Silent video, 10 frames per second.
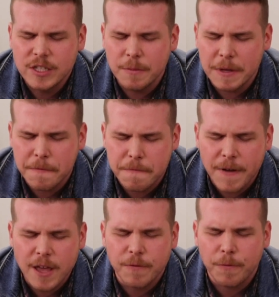to be
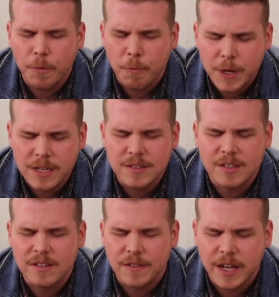faithful
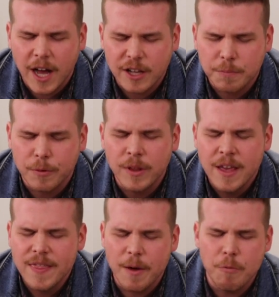witnesses of the gospel,
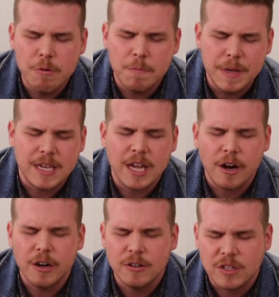that we would be
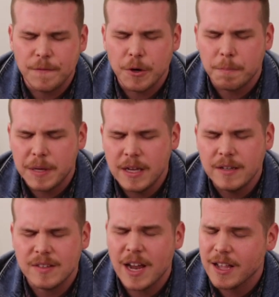carriers of your
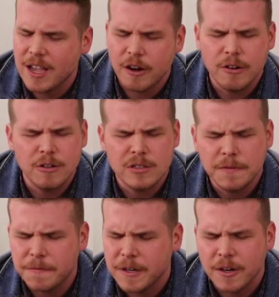peace, not carriers
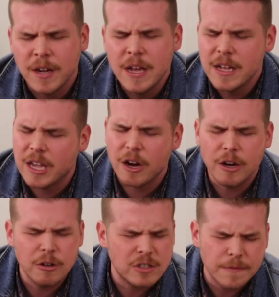of fear,
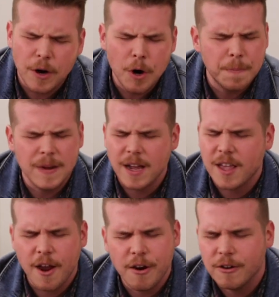carriers of hope, not
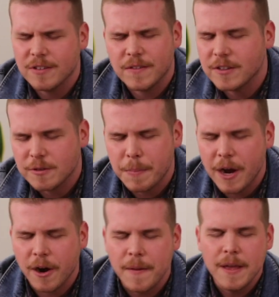carriers of
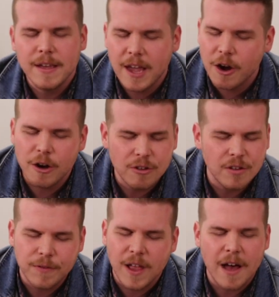despair, carriers
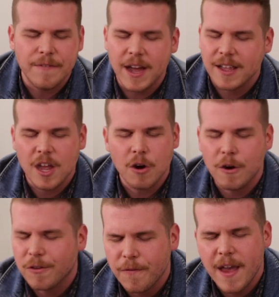of love, not
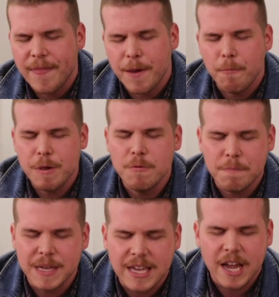carriers of hate, that we
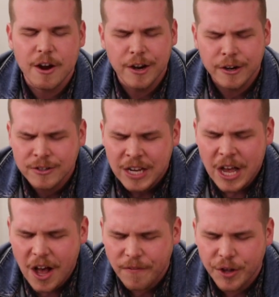would be carriers
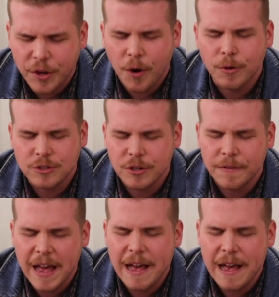of the culture of